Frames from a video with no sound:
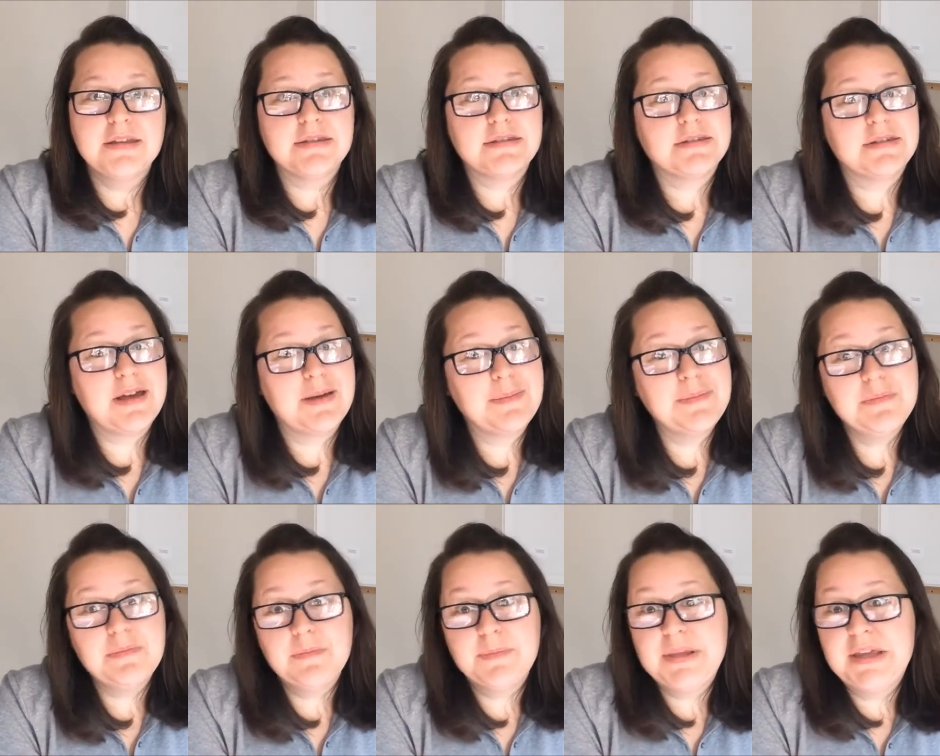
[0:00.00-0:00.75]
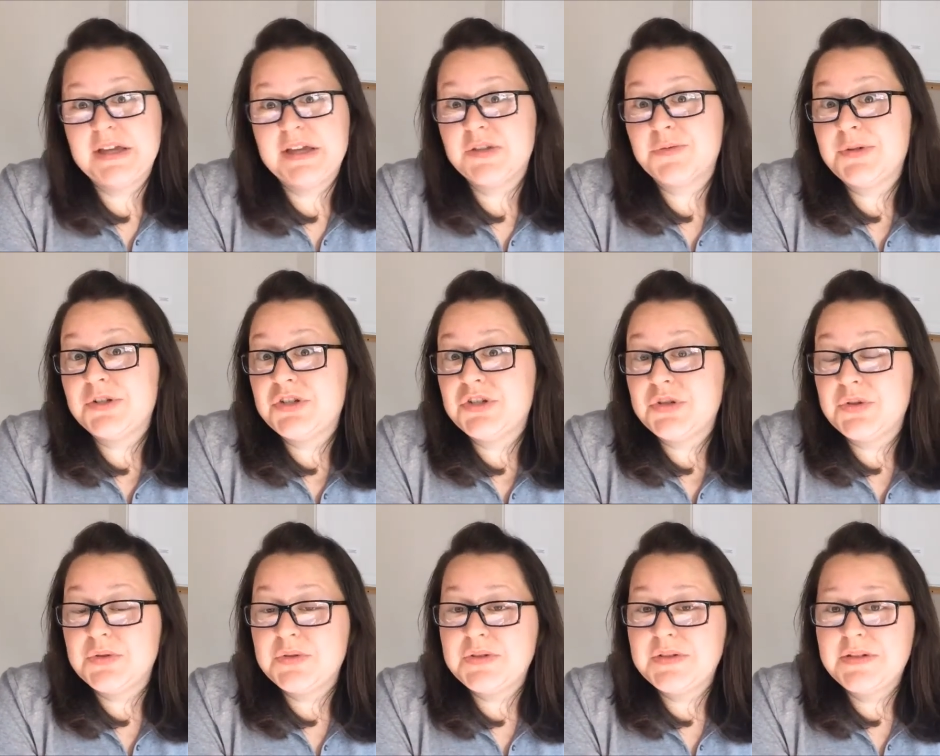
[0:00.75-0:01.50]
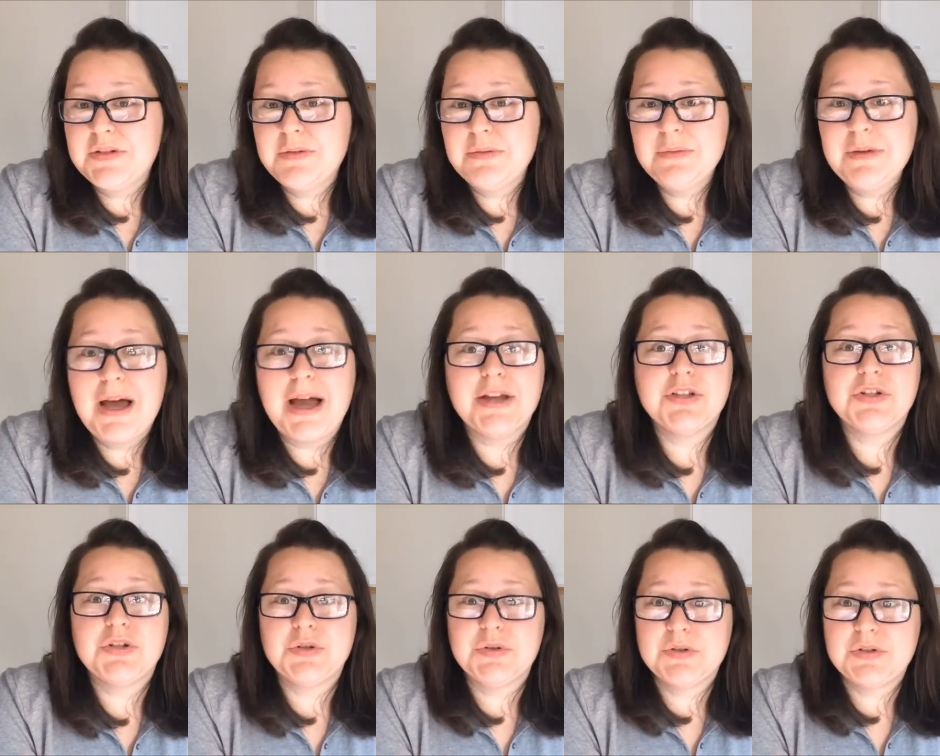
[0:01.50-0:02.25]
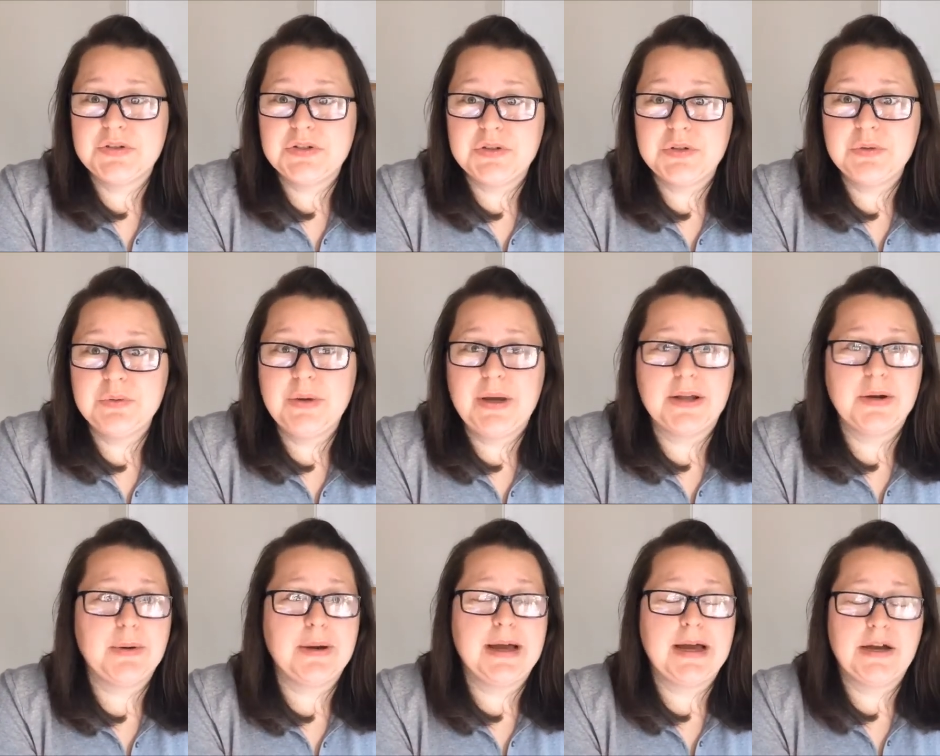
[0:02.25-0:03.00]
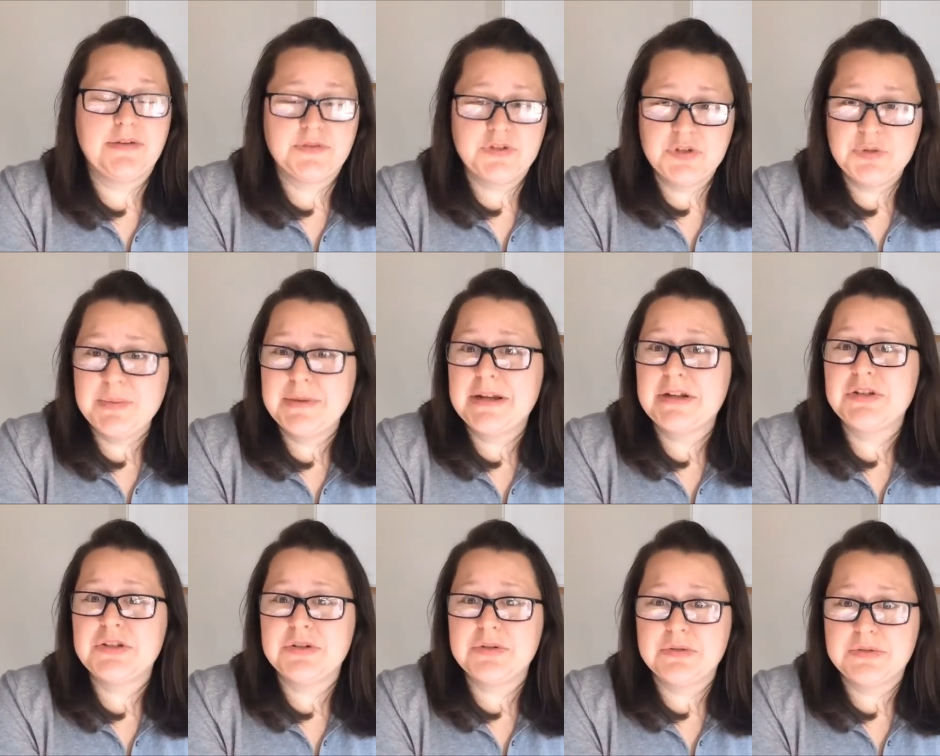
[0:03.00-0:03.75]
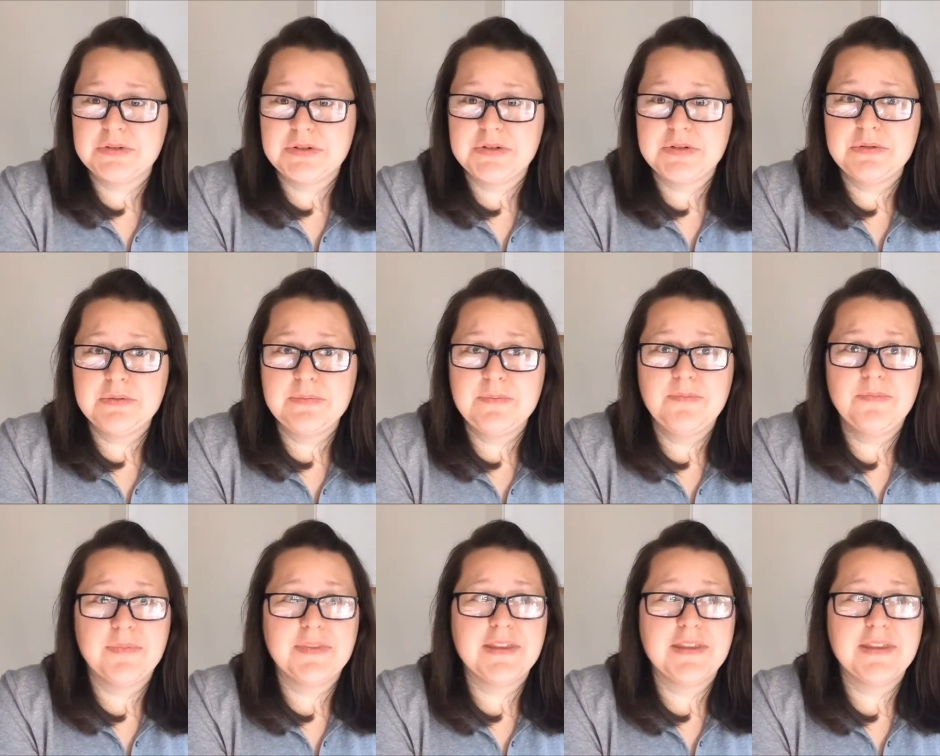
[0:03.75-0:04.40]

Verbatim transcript: Some because we choose to. I choose to. I don't have to, but I choose to.